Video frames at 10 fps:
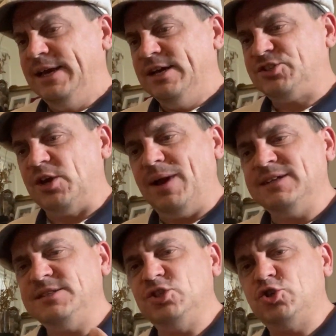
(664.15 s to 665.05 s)
So
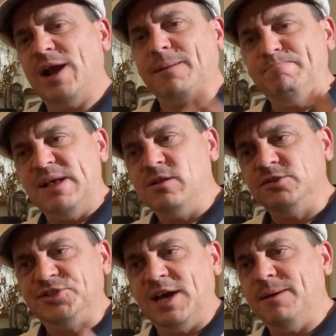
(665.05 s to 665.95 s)
as the track
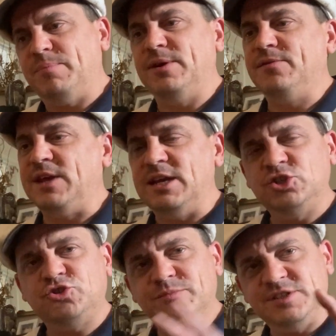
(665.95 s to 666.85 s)
builds up, the
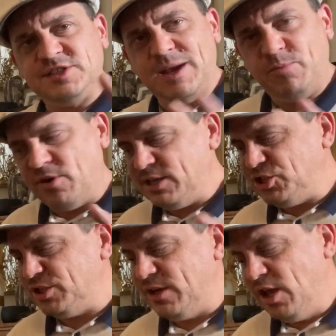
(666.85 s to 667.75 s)
instrument
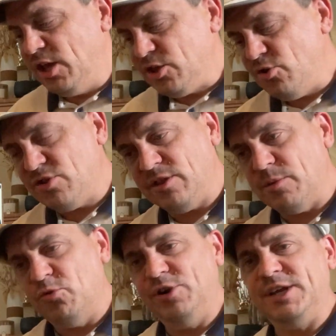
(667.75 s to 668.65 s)
separation using the
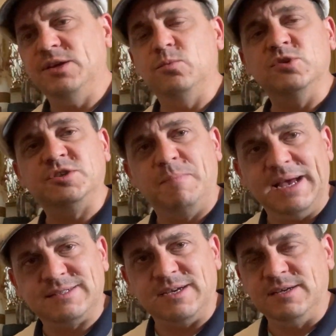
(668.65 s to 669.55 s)
Meridian was
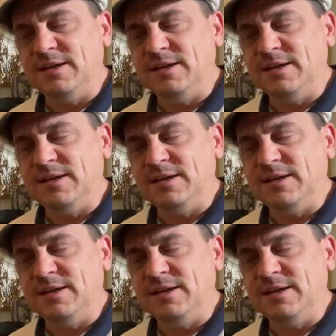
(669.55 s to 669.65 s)
better.